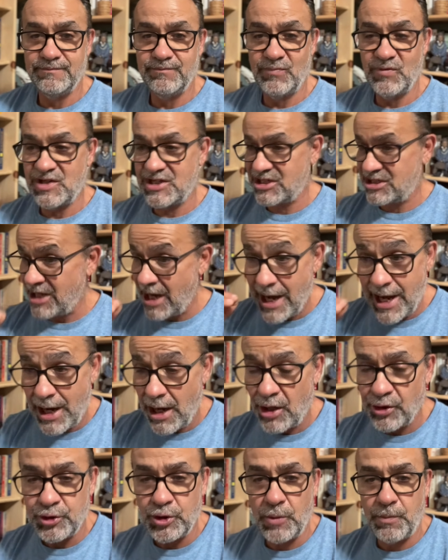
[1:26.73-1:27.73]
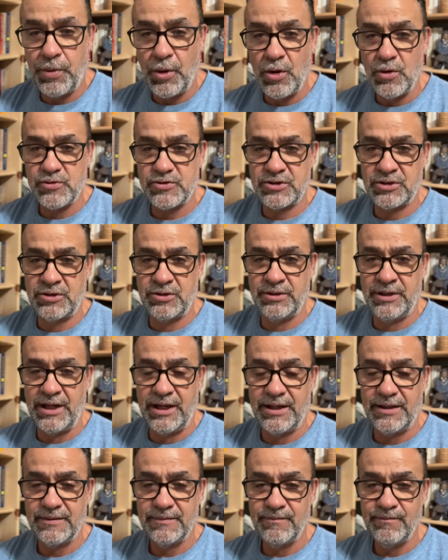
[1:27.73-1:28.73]
Stay on your post
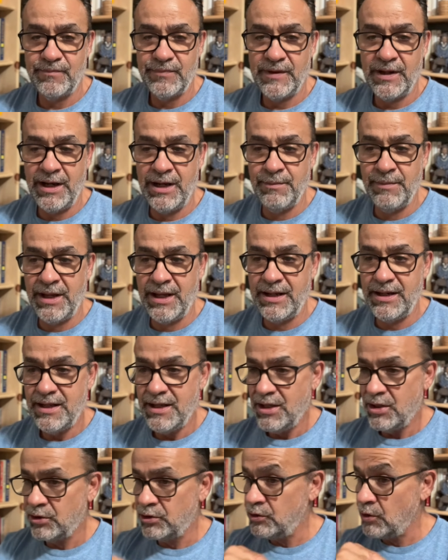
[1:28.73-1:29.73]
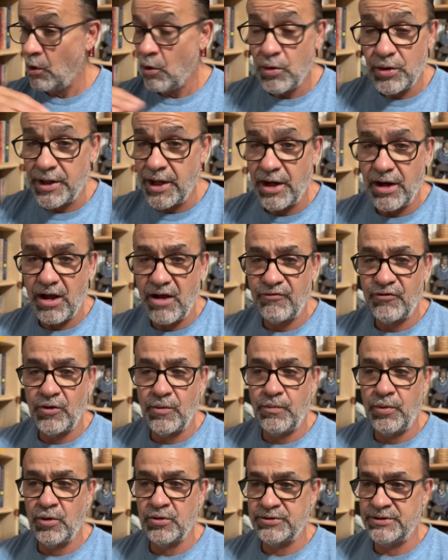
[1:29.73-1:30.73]
today. Amen. Don't get off your
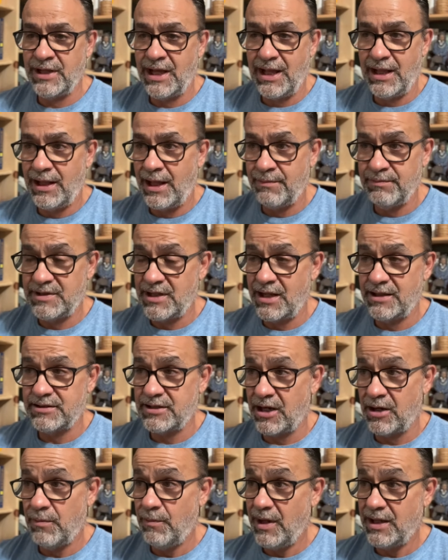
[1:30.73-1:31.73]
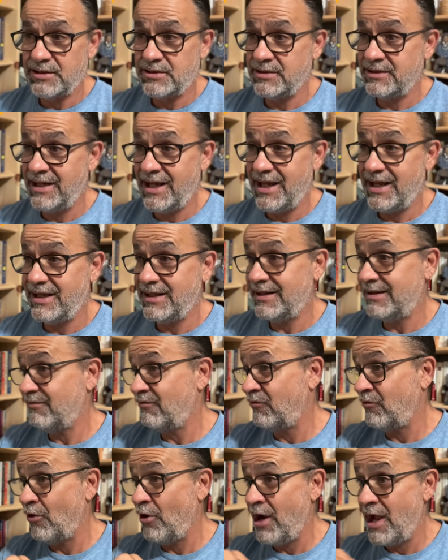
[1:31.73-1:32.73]
post. I'm not talking about today,
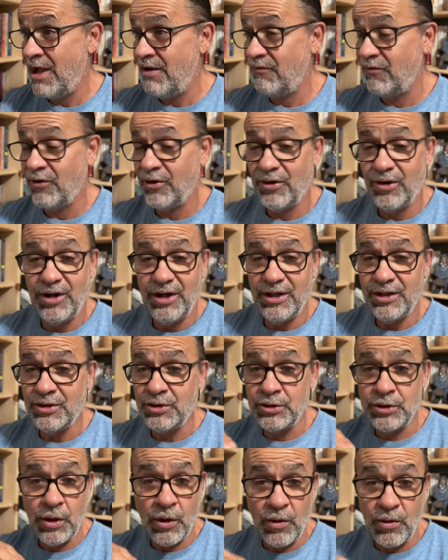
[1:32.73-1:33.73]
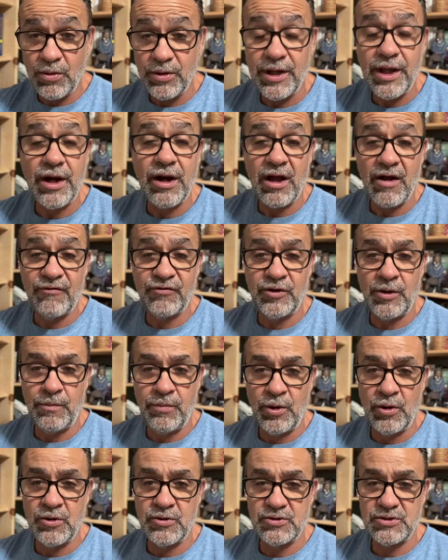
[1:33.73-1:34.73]
forever. Don't get off the
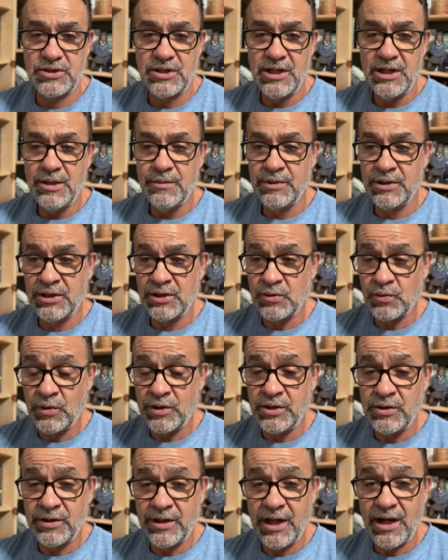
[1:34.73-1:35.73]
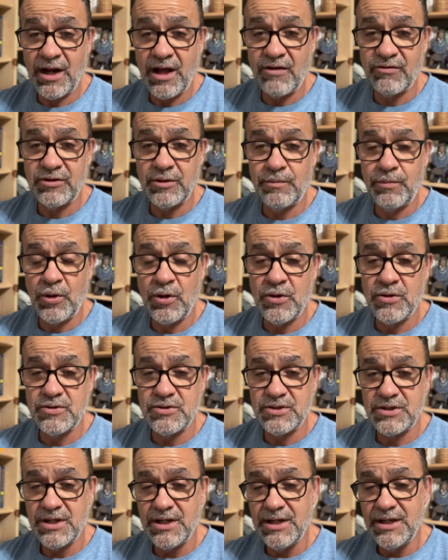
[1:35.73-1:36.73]
post, because when you get off the
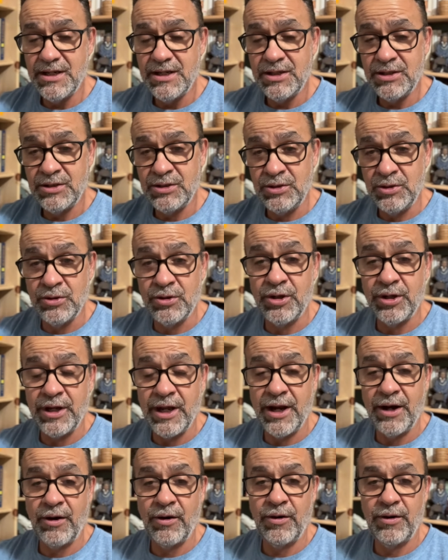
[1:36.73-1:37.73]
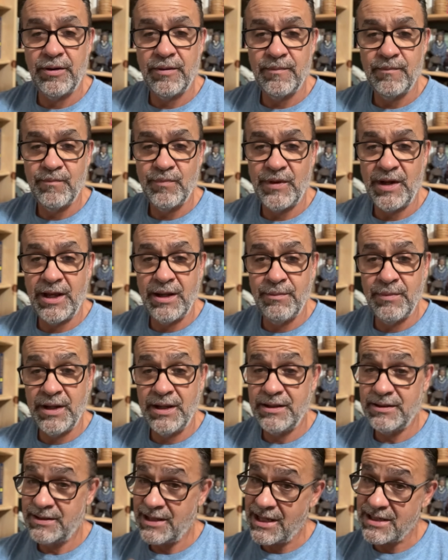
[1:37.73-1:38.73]
post, you could get hurt.
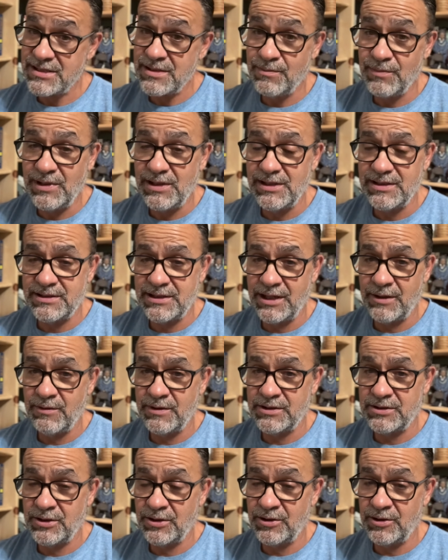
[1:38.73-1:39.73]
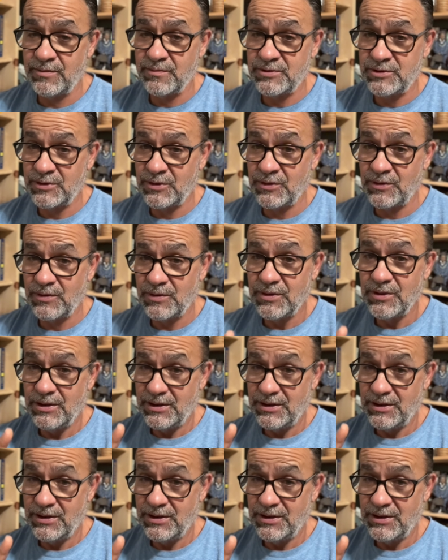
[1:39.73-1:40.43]
Amen. That's a military term. So